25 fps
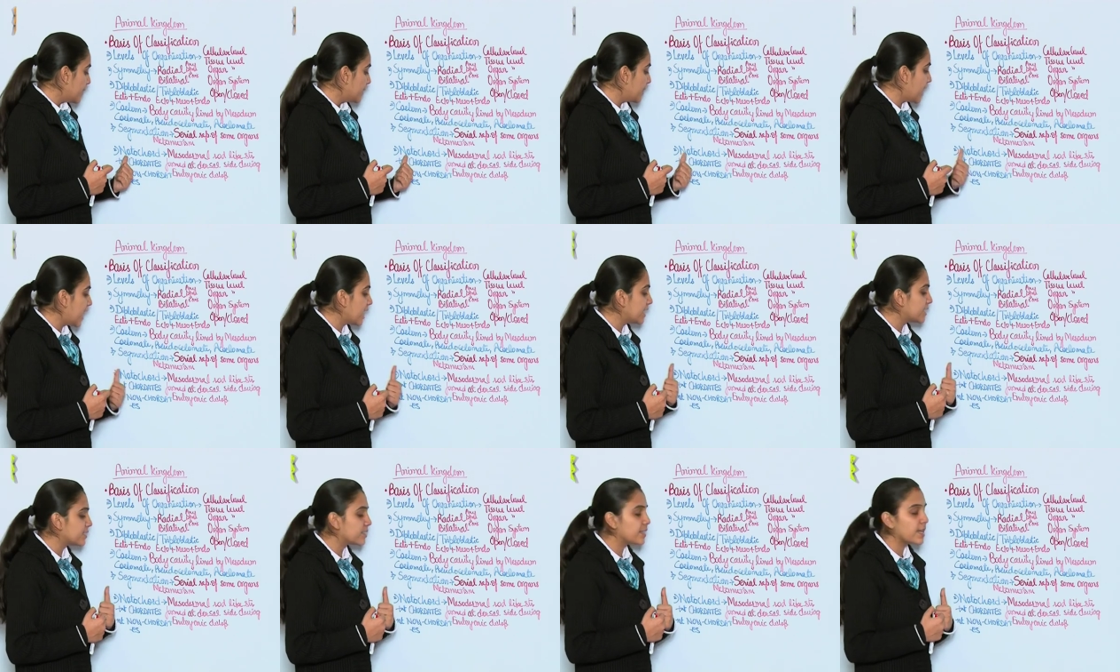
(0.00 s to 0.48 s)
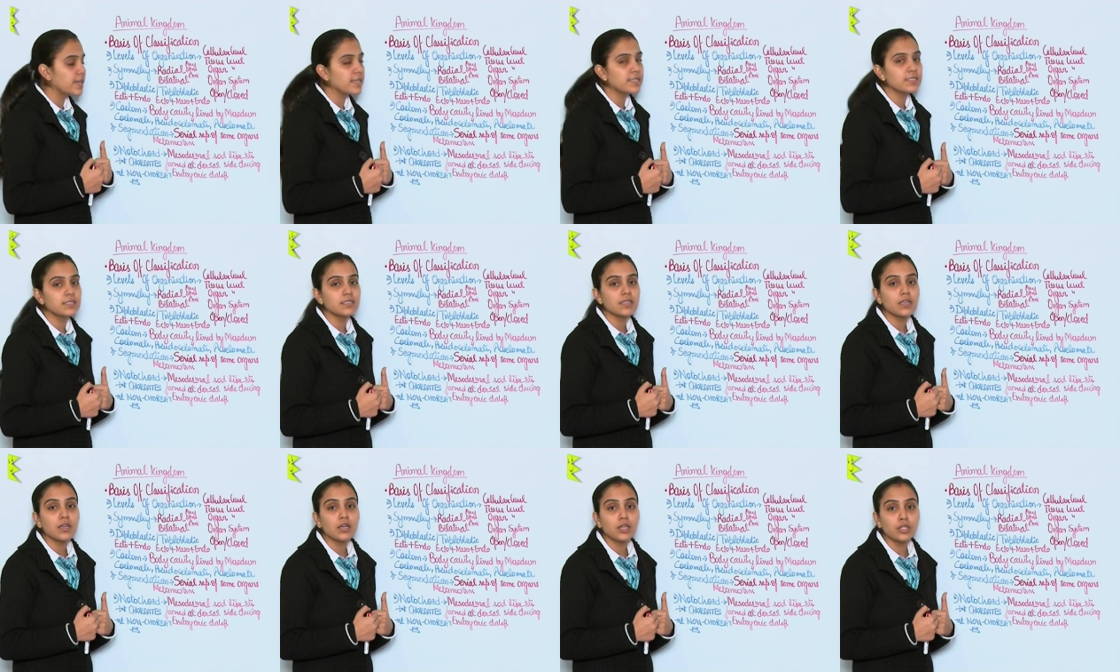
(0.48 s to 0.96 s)
Next
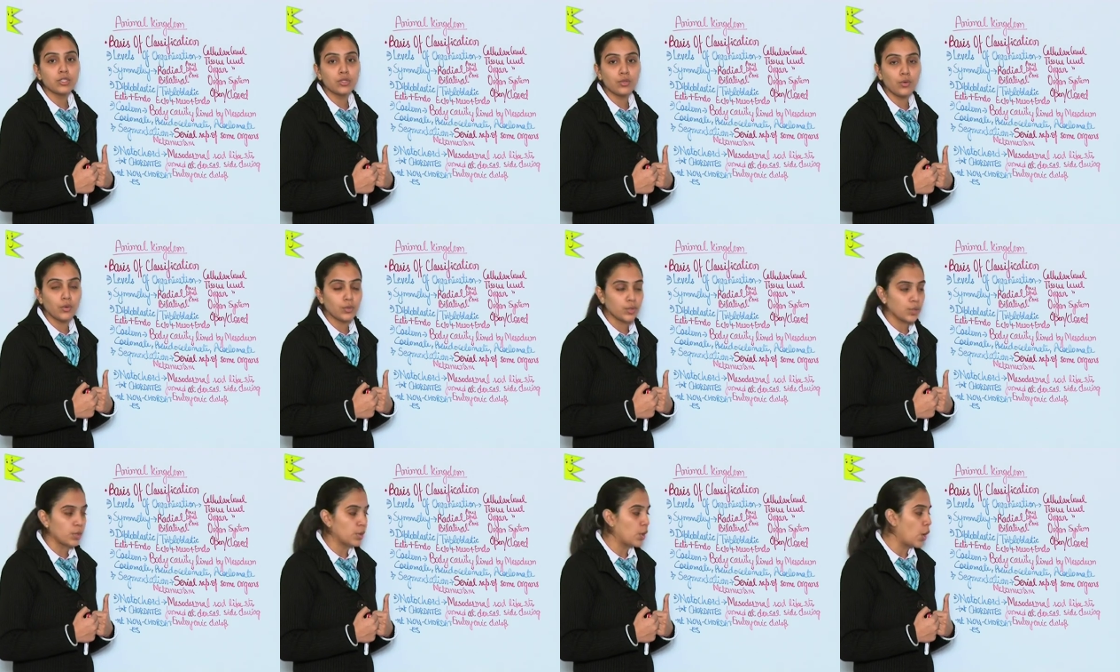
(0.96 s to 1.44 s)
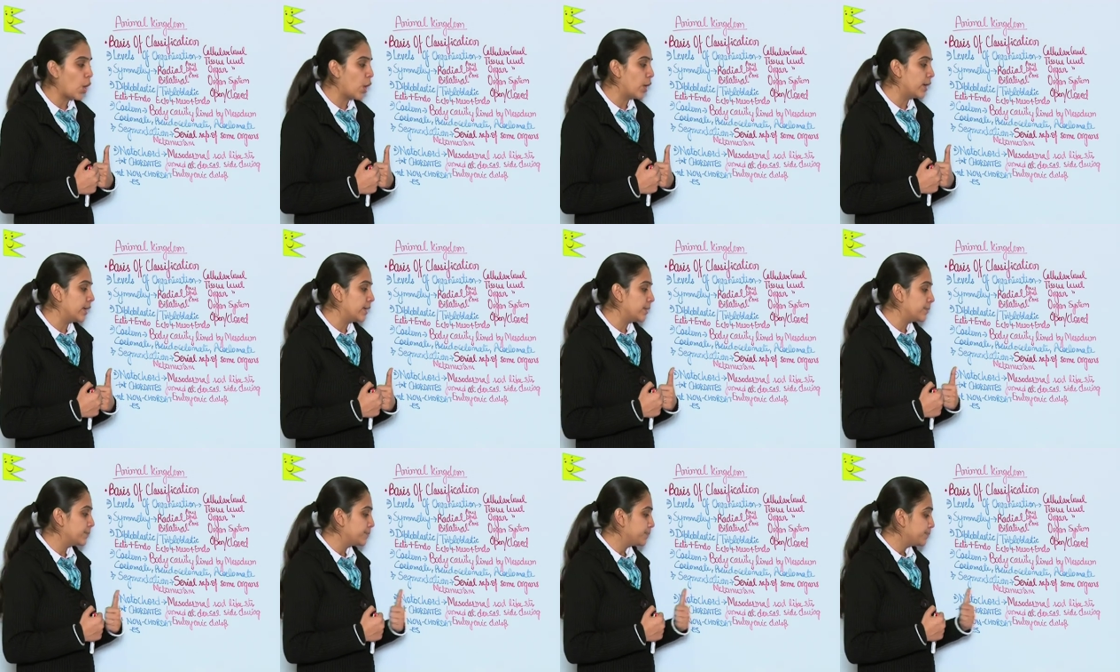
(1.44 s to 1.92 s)
is
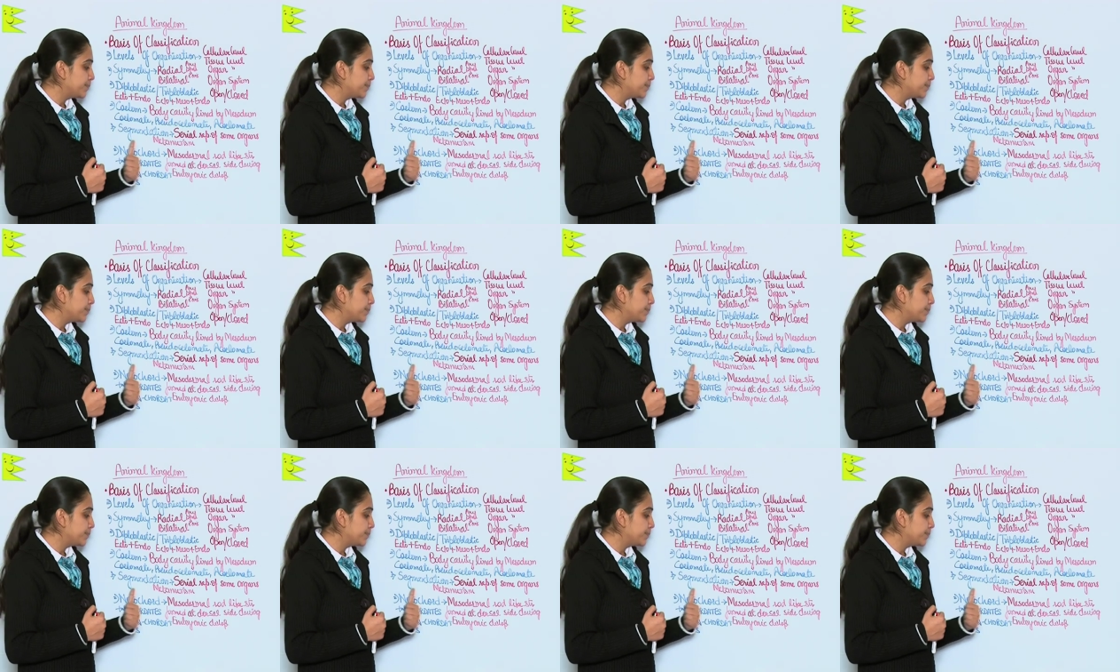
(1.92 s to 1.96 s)
notochord.